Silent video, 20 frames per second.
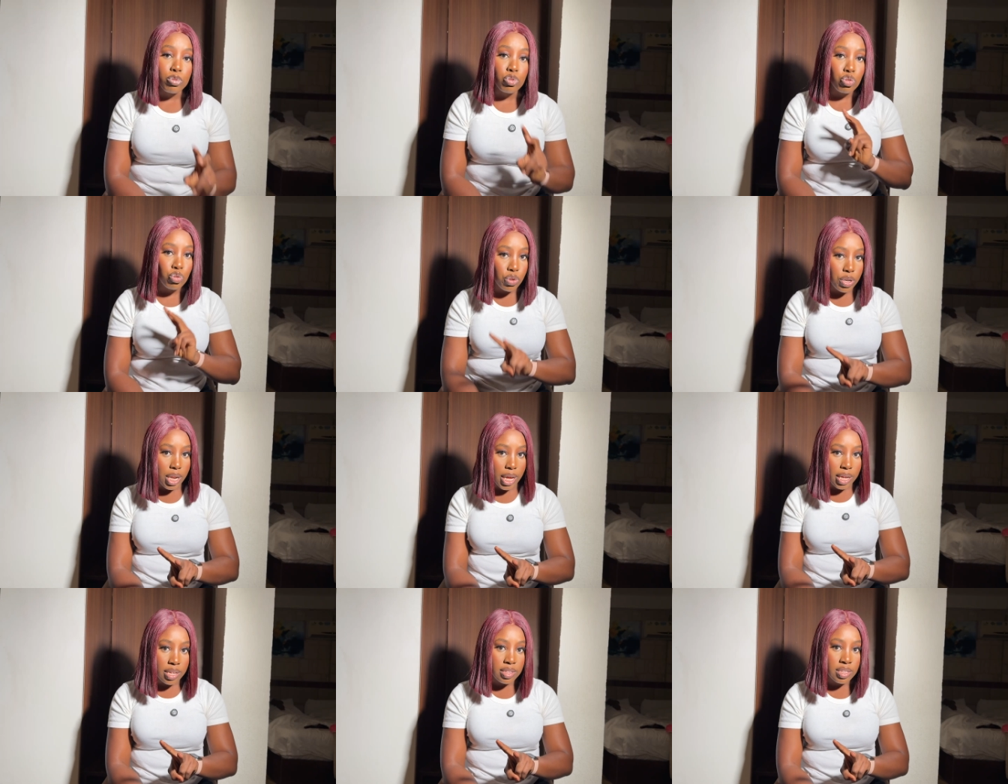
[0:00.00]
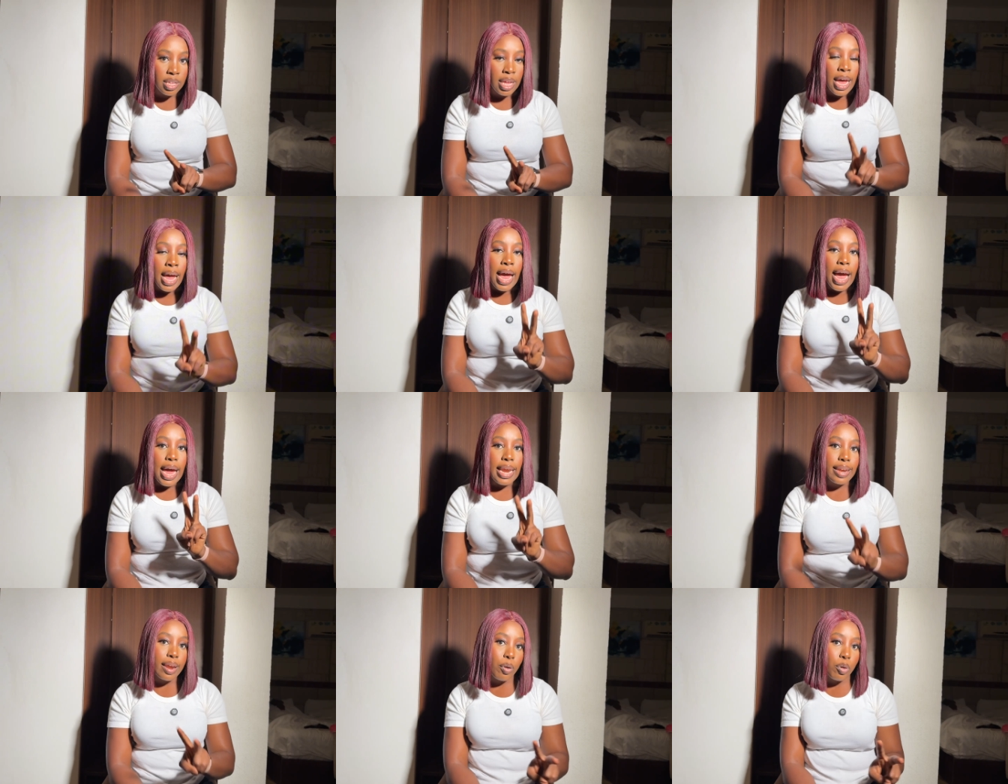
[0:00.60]
2 nights,
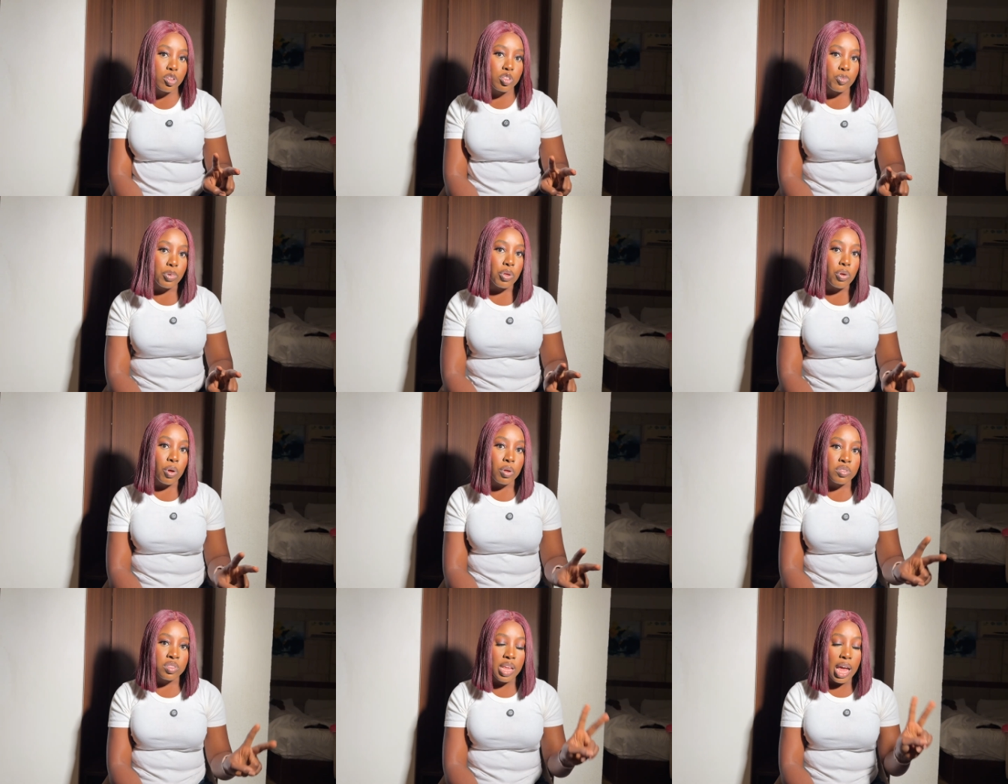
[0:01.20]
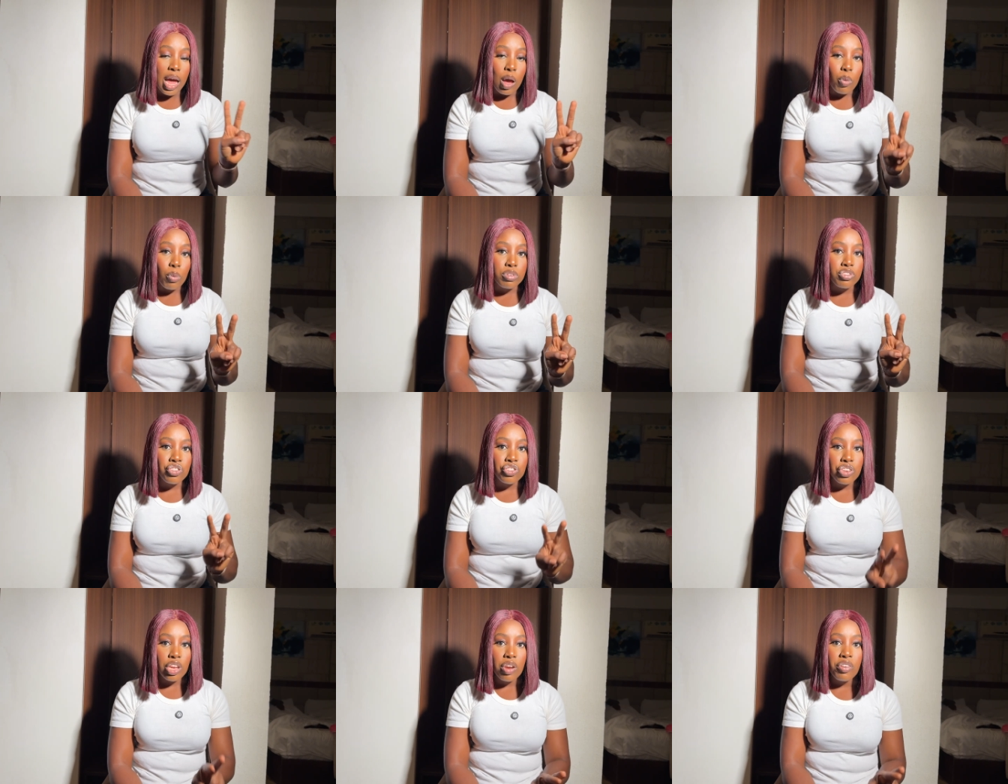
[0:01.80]
and that was because I
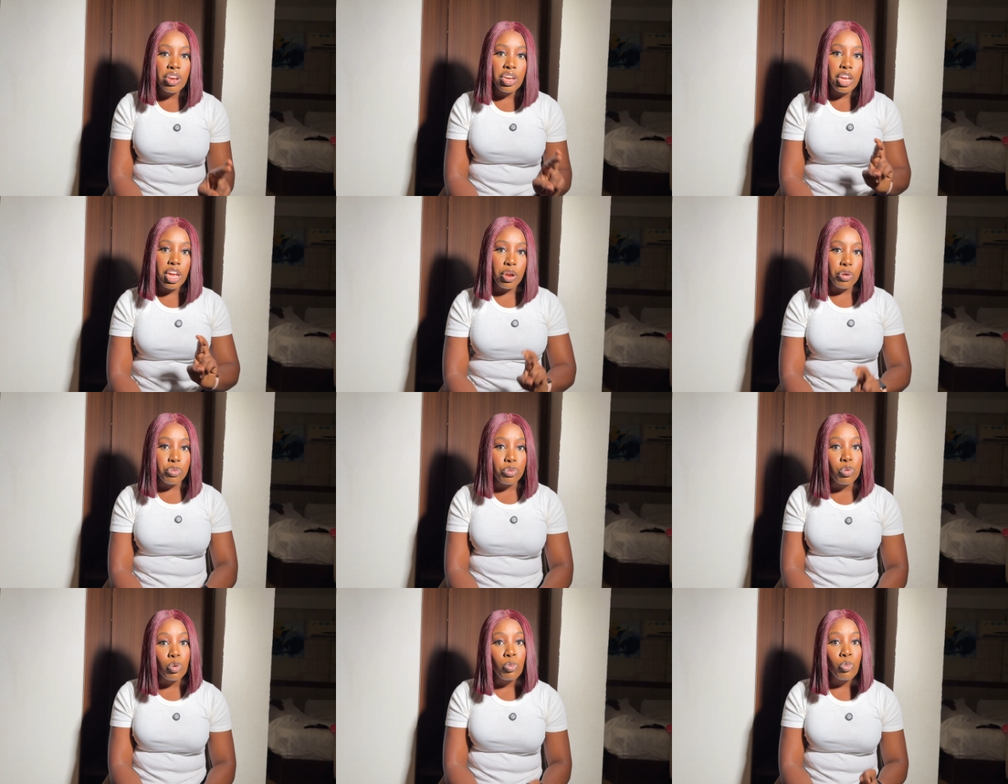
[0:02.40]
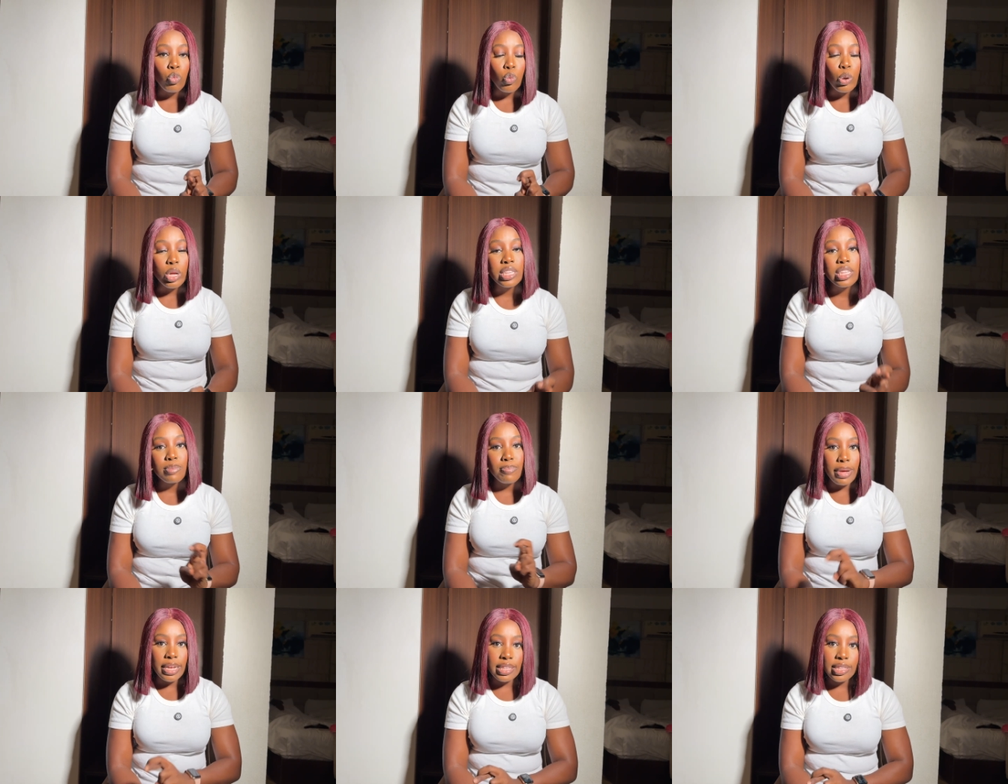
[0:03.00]
was sharing a room
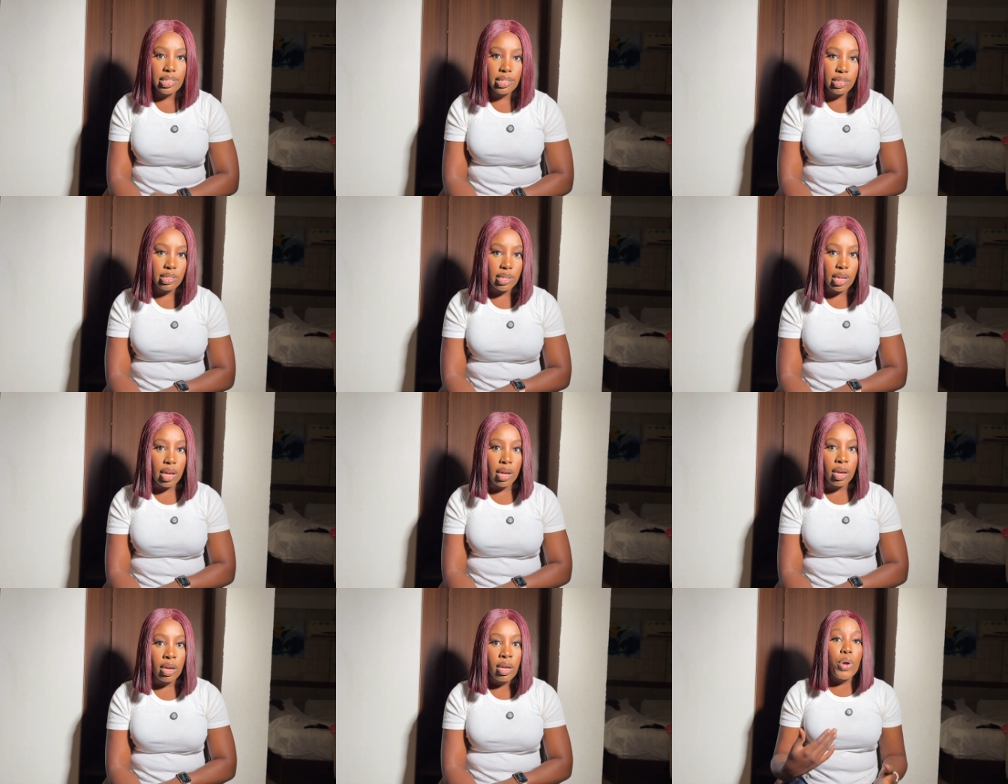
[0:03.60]
with my sister.